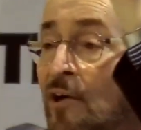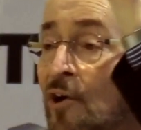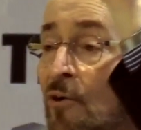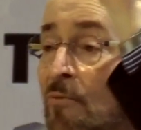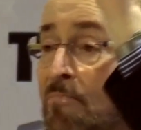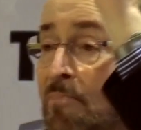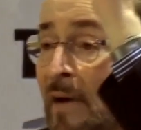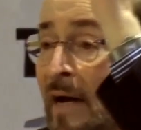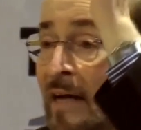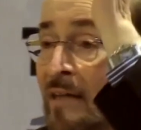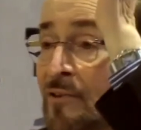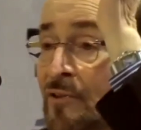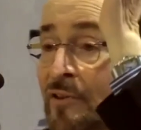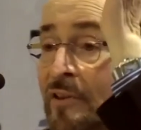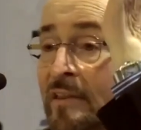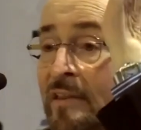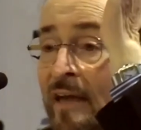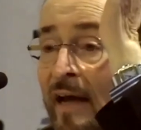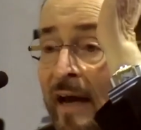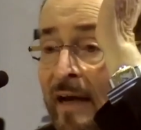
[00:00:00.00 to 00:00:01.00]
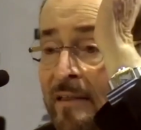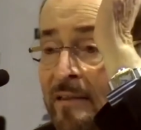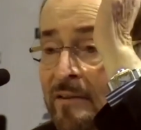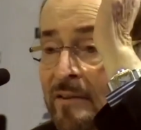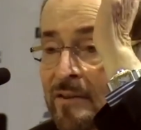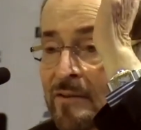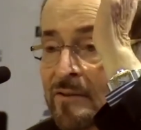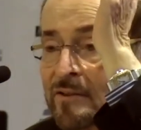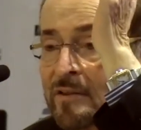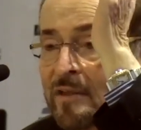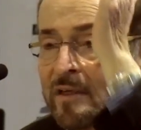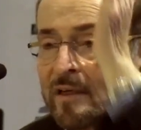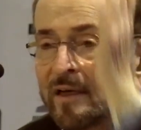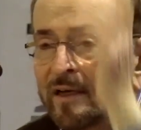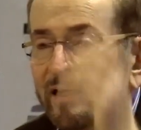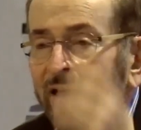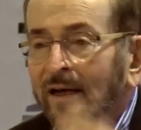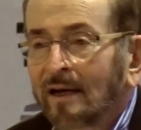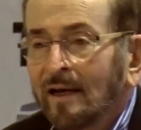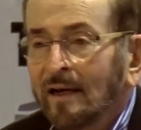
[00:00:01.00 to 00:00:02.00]
go past the cactus.
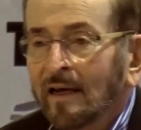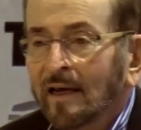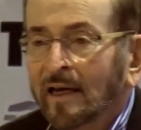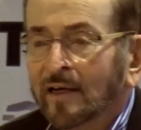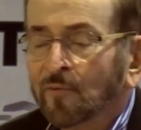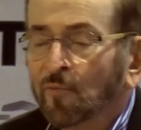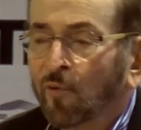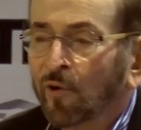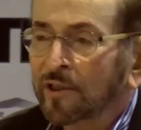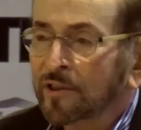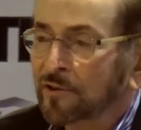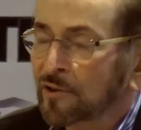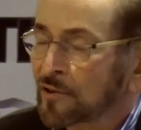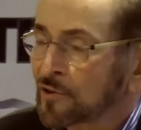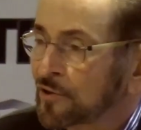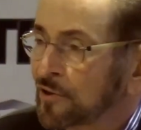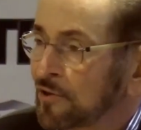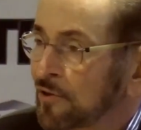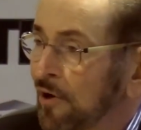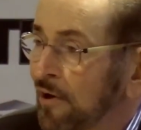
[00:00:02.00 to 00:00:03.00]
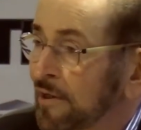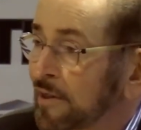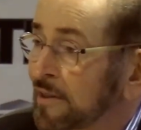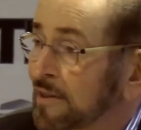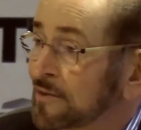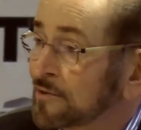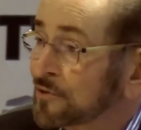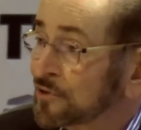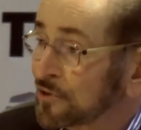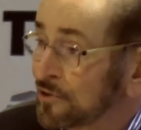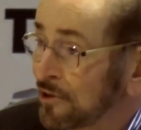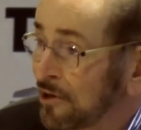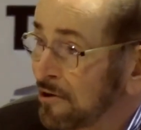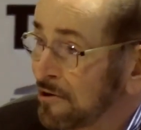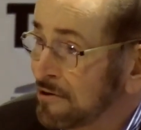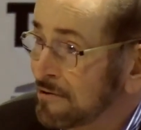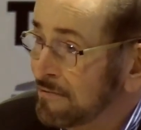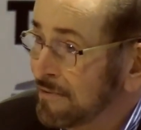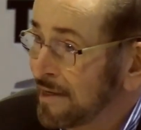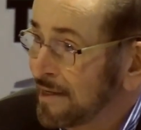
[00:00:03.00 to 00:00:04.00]
And what does the audience
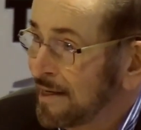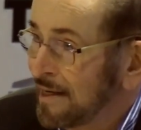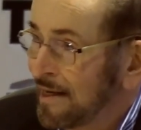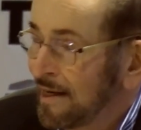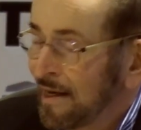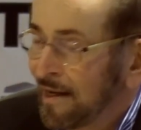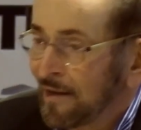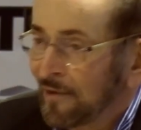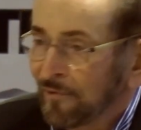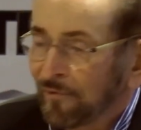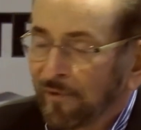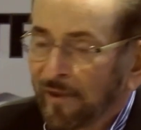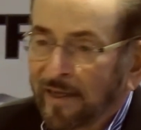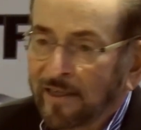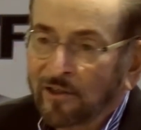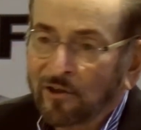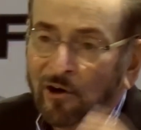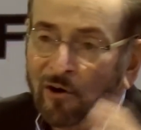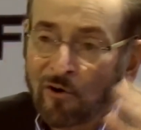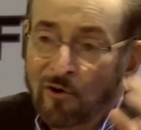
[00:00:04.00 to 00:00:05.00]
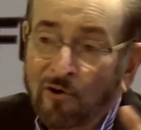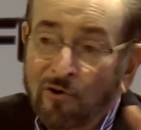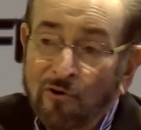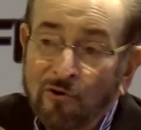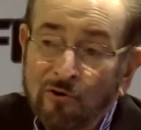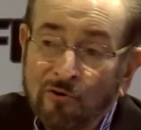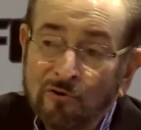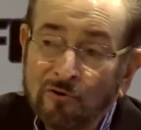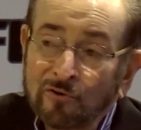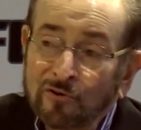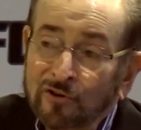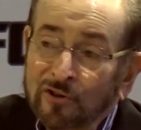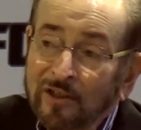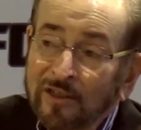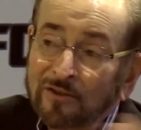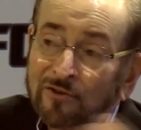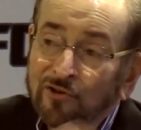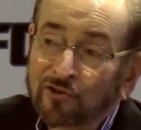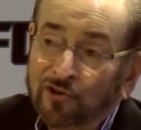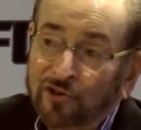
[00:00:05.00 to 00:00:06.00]
know? What? They know who's
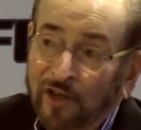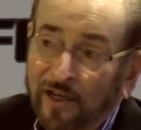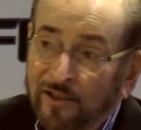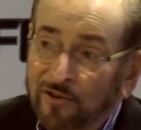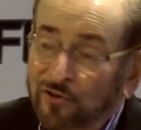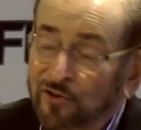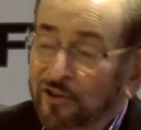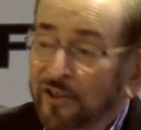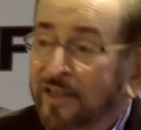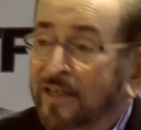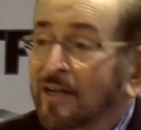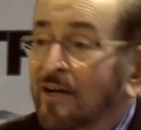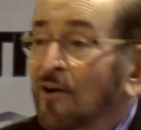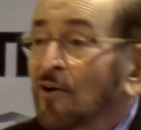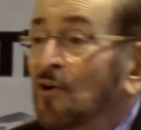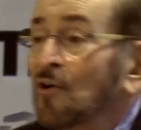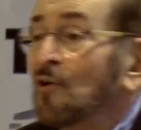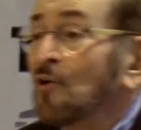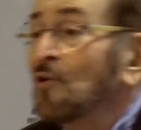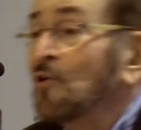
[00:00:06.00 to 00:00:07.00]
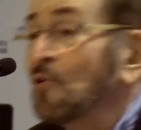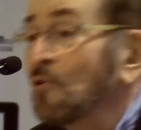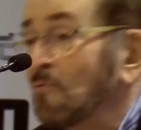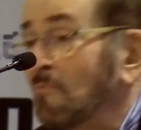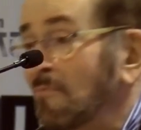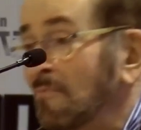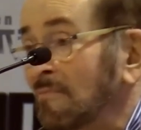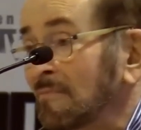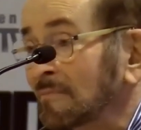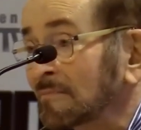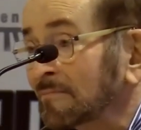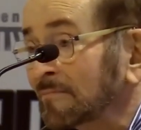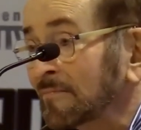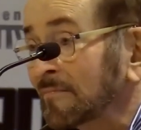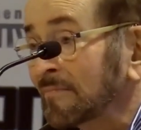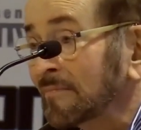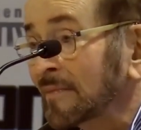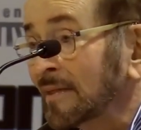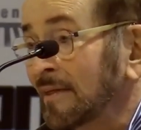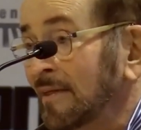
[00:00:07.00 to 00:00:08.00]
chasing whom.
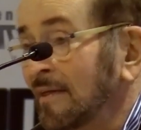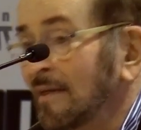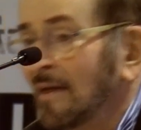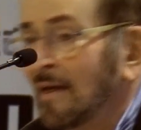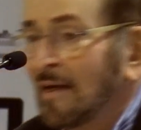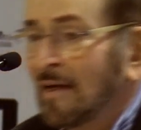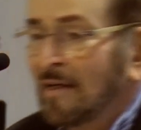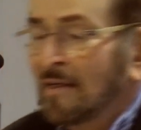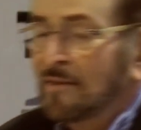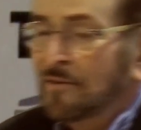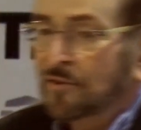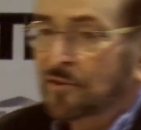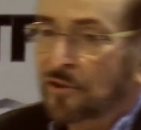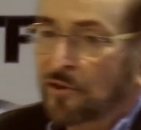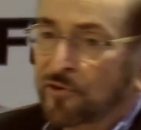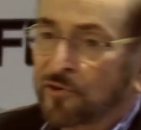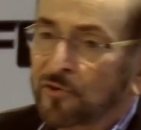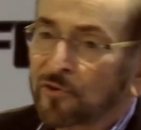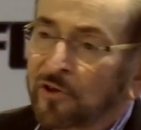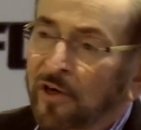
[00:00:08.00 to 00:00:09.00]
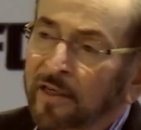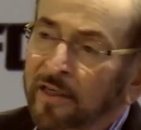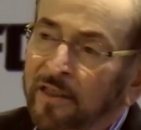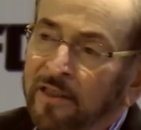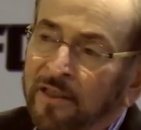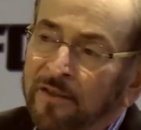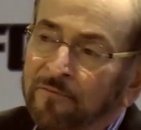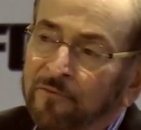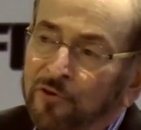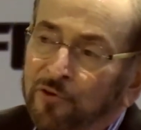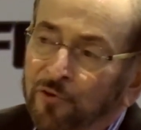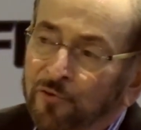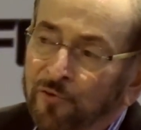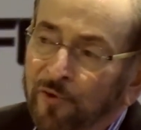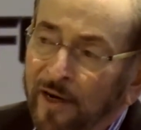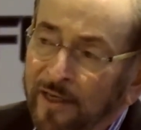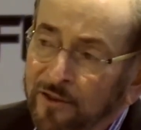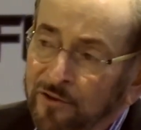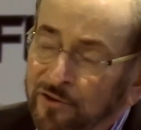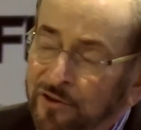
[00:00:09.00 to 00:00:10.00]
So you've got to give
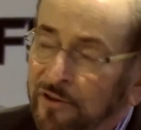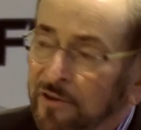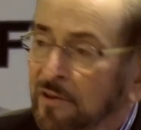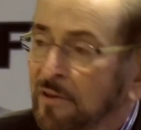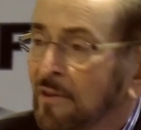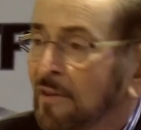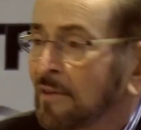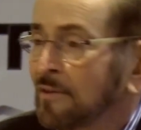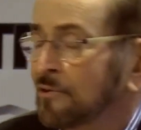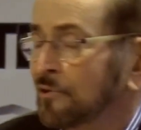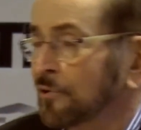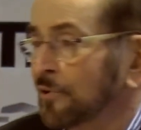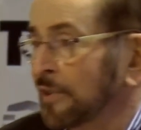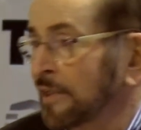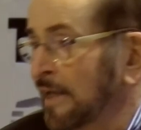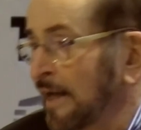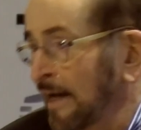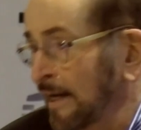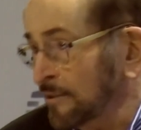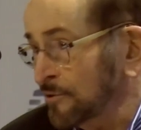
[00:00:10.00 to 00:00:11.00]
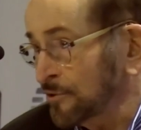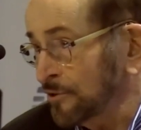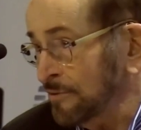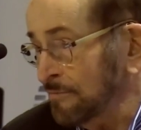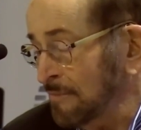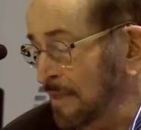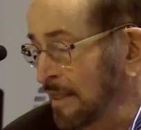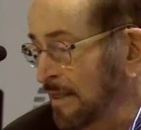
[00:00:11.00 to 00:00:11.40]
direction to the action,